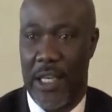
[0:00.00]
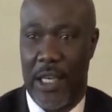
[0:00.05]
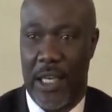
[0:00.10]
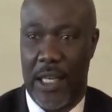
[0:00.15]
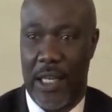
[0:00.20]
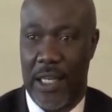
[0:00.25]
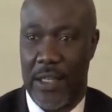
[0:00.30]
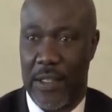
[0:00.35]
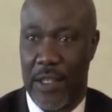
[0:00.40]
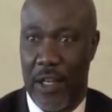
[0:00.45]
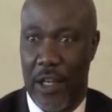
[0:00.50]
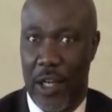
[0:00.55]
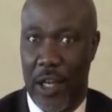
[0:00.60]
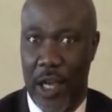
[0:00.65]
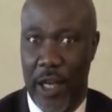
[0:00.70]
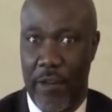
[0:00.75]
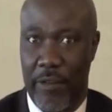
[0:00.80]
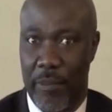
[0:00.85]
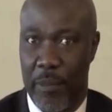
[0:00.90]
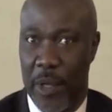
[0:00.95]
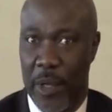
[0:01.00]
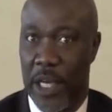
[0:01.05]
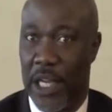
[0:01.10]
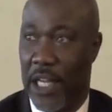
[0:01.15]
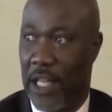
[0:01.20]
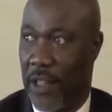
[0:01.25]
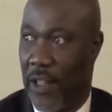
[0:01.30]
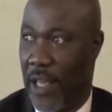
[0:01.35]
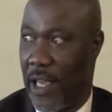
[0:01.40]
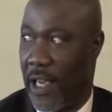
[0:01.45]
And there's a lot of
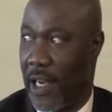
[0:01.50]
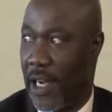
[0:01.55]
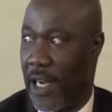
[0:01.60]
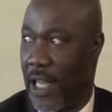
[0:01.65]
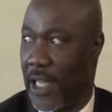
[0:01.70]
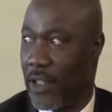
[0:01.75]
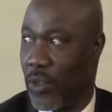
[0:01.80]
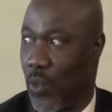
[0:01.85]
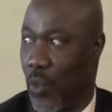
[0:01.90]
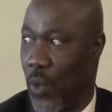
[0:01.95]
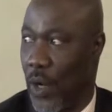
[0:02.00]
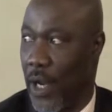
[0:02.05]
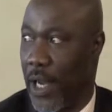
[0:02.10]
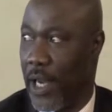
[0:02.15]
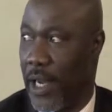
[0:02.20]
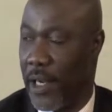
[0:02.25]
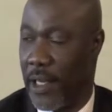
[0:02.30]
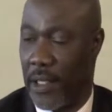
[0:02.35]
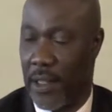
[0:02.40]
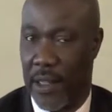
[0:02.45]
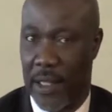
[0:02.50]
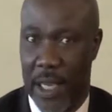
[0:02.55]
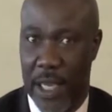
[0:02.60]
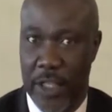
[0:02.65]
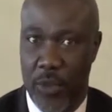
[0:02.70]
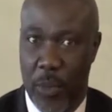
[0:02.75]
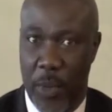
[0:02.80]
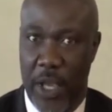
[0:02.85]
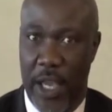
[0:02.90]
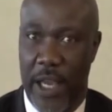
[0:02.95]
money there. And that's where the
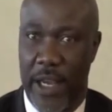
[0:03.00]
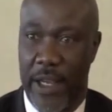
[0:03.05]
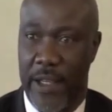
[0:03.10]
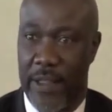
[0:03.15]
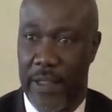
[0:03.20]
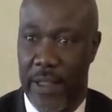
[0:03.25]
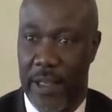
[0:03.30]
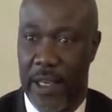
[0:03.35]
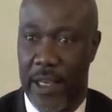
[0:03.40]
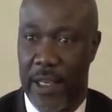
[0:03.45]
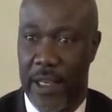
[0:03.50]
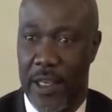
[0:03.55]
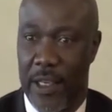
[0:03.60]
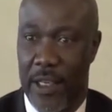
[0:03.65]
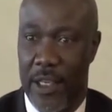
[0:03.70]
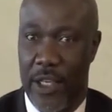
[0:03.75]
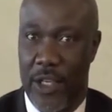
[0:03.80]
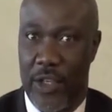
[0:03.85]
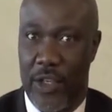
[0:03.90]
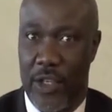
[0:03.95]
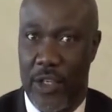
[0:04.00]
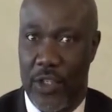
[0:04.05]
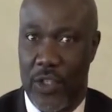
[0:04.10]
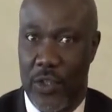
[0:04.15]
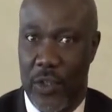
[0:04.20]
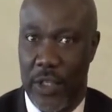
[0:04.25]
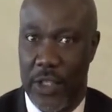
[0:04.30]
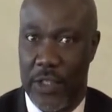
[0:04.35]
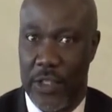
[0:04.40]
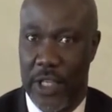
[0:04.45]
taxpayer, I think, is
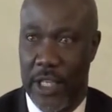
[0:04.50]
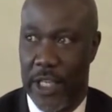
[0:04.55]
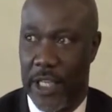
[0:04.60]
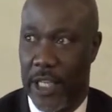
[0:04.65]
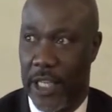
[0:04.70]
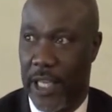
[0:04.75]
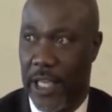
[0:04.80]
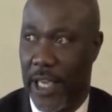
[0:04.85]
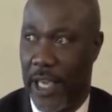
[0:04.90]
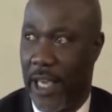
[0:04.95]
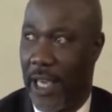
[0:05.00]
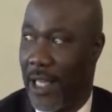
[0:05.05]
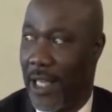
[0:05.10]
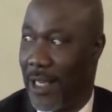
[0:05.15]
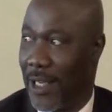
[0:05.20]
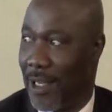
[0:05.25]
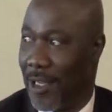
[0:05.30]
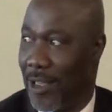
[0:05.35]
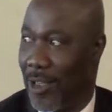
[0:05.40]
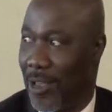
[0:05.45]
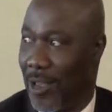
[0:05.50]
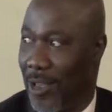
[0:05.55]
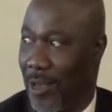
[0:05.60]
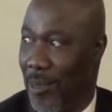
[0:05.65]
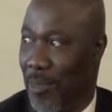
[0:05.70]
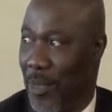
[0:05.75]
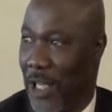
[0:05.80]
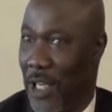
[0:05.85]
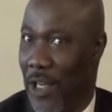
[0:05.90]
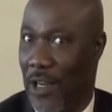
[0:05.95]
really taking a hit,
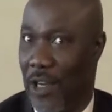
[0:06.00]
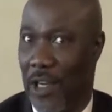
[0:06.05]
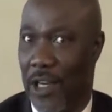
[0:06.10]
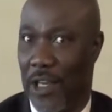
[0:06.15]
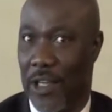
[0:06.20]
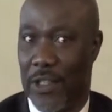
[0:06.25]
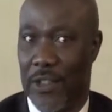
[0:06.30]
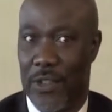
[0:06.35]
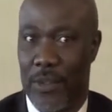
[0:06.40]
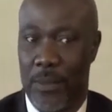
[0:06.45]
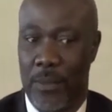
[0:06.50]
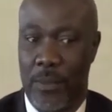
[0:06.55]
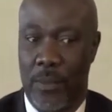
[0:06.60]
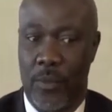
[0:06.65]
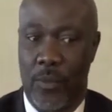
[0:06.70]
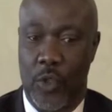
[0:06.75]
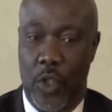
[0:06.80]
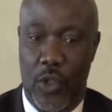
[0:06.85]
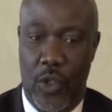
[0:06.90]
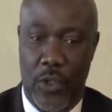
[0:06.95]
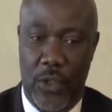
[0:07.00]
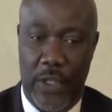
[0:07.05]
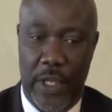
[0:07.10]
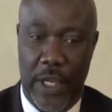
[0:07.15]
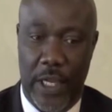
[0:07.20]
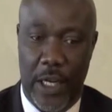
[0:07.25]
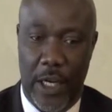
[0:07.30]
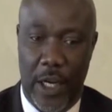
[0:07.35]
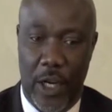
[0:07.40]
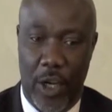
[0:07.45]
because those
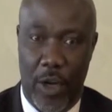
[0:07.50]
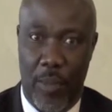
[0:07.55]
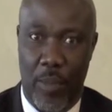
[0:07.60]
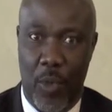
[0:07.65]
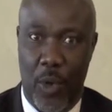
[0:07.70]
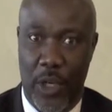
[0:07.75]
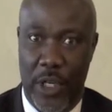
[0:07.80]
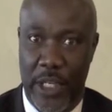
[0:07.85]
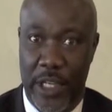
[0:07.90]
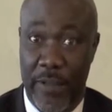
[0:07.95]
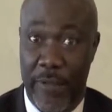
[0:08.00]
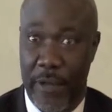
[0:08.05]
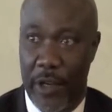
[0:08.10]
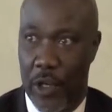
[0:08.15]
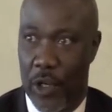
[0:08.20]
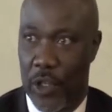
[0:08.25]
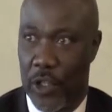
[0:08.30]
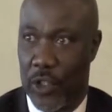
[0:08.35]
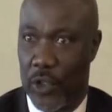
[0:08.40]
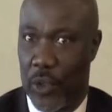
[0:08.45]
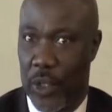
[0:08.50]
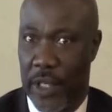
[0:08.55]
are a lot more difficult to